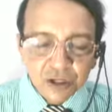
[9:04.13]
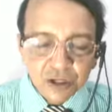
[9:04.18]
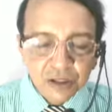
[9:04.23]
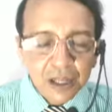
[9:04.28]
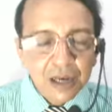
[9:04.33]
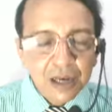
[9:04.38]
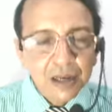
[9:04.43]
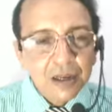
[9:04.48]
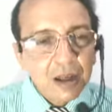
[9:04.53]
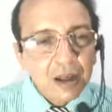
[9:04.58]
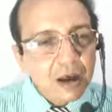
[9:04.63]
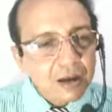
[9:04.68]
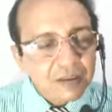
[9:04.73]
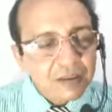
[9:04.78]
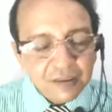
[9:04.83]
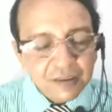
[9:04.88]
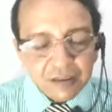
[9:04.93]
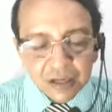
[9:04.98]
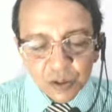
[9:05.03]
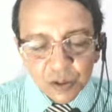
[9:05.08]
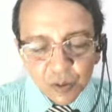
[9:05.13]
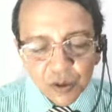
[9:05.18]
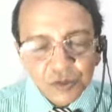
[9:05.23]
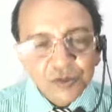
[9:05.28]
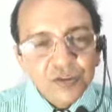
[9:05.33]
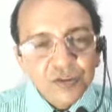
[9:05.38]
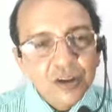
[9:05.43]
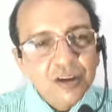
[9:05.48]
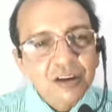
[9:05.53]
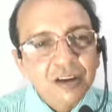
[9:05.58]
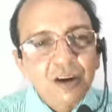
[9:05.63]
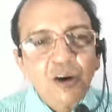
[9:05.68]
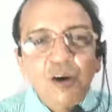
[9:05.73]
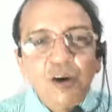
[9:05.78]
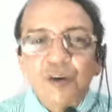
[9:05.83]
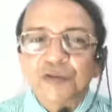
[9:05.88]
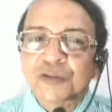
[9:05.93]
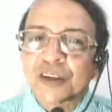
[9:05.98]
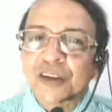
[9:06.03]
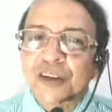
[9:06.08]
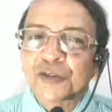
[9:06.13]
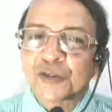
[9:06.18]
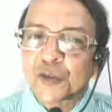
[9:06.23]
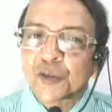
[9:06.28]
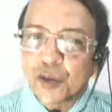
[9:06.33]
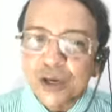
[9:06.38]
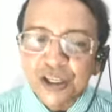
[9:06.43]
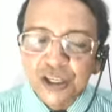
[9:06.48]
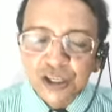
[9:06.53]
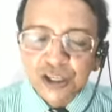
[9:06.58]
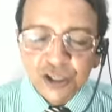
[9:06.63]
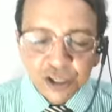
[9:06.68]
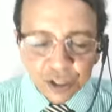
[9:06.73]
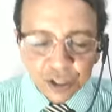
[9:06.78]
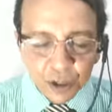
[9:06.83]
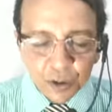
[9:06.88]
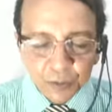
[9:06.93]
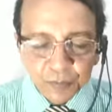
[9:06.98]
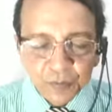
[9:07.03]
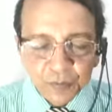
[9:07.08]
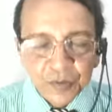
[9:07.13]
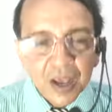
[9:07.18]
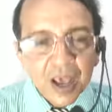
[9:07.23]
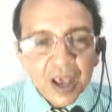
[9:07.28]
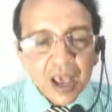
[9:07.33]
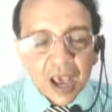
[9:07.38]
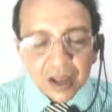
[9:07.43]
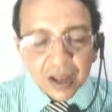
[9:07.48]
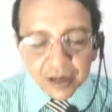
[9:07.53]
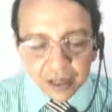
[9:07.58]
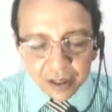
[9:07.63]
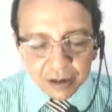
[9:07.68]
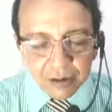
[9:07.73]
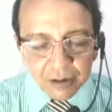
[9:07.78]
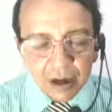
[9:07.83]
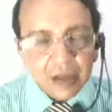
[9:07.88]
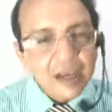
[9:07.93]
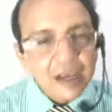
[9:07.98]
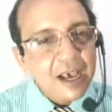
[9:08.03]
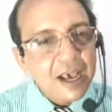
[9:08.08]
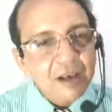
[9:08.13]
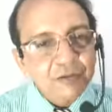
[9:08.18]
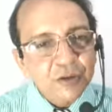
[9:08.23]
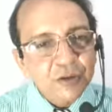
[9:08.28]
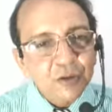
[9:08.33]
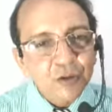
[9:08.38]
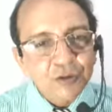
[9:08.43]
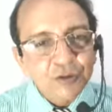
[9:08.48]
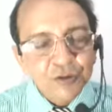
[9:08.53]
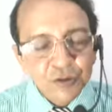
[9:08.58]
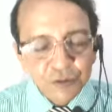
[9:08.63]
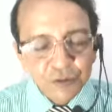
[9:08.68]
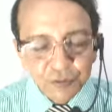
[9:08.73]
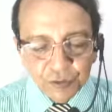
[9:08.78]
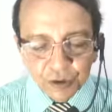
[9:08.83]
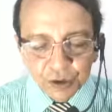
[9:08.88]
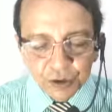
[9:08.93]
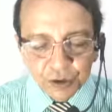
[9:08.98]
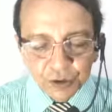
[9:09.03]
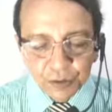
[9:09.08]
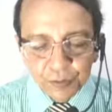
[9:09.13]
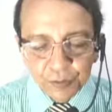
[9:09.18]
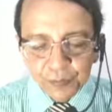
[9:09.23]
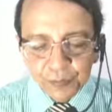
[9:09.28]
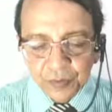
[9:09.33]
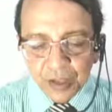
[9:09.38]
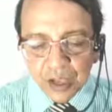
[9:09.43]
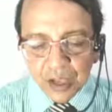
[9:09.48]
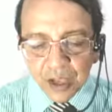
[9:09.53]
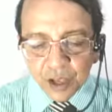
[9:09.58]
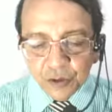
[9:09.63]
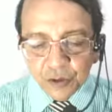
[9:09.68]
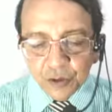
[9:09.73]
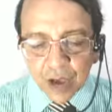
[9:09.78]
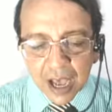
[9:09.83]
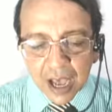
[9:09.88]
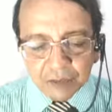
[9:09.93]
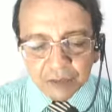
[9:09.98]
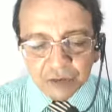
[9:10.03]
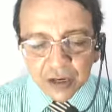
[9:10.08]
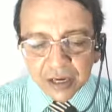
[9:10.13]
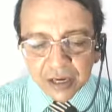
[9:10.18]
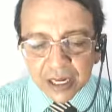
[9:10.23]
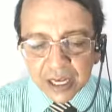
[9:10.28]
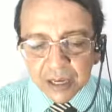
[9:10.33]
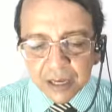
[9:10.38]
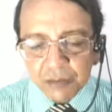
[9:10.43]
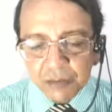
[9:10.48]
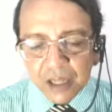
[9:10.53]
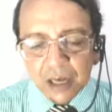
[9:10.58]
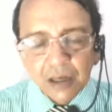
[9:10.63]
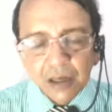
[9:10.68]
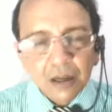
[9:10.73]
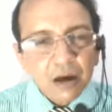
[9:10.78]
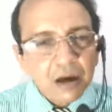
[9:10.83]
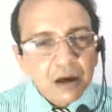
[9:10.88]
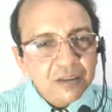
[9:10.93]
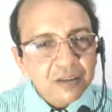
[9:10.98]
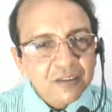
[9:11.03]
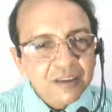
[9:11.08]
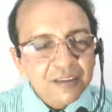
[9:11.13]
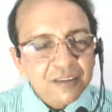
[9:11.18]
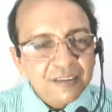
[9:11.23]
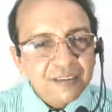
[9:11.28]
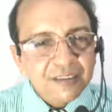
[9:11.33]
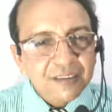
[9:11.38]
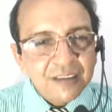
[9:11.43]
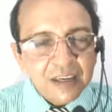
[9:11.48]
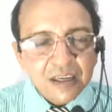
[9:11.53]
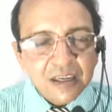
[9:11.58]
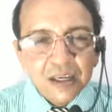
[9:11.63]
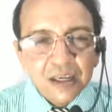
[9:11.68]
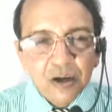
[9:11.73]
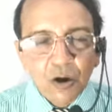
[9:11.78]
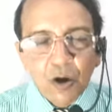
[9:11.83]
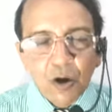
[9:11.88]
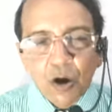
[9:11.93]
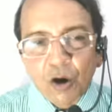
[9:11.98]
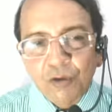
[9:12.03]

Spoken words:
to the last question of this quiz show. And here I have the question for you. You have to name the largest city